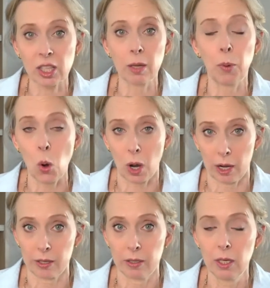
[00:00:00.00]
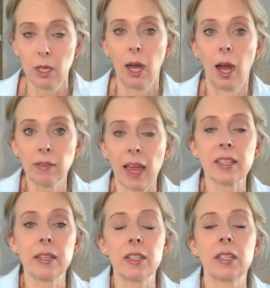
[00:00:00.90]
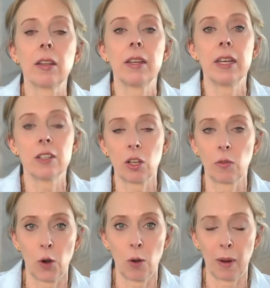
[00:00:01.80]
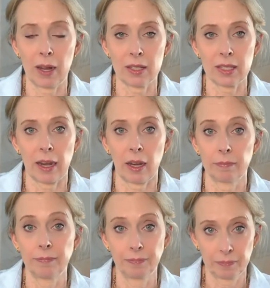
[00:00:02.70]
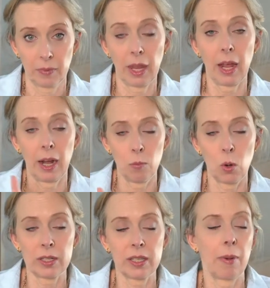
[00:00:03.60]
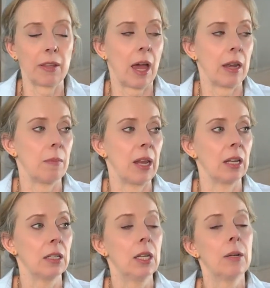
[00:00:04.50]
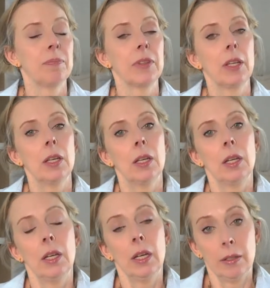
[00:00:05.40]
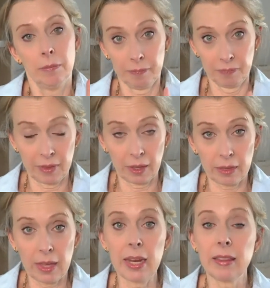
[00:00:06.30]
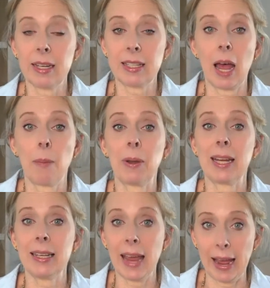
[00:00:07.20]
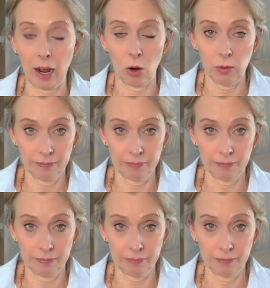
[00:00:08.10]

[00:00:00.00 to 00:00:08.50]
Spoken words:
the board unless and until he is confirmed by the Senate. Okay, and I have more to say about that in a minute. The thing that is happening now,